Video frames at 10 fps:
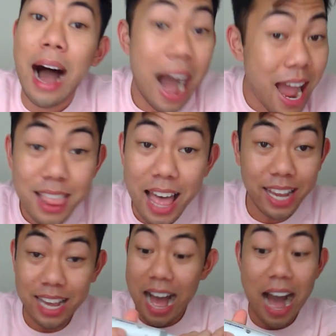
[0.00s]
I
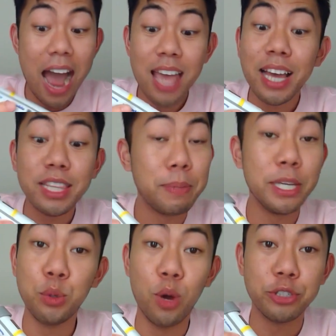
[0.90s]
like the
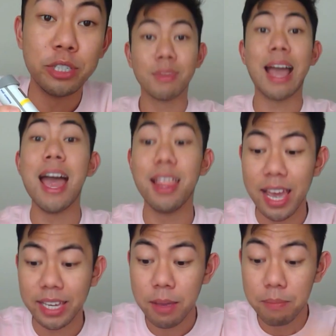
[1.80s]
P200. I
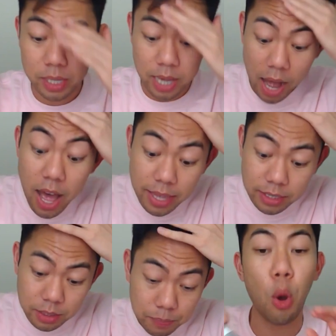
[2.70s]
like it
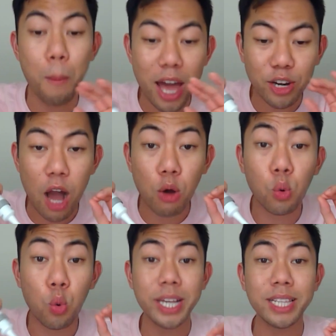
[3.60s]
because no matter how
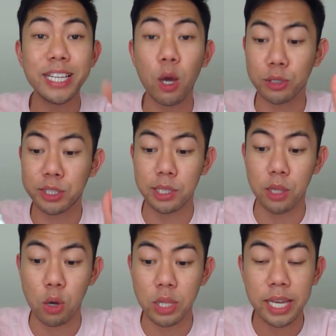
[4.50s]
quickly or
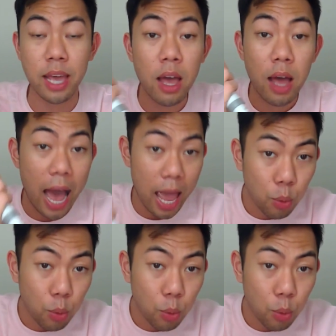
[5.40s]
slowly I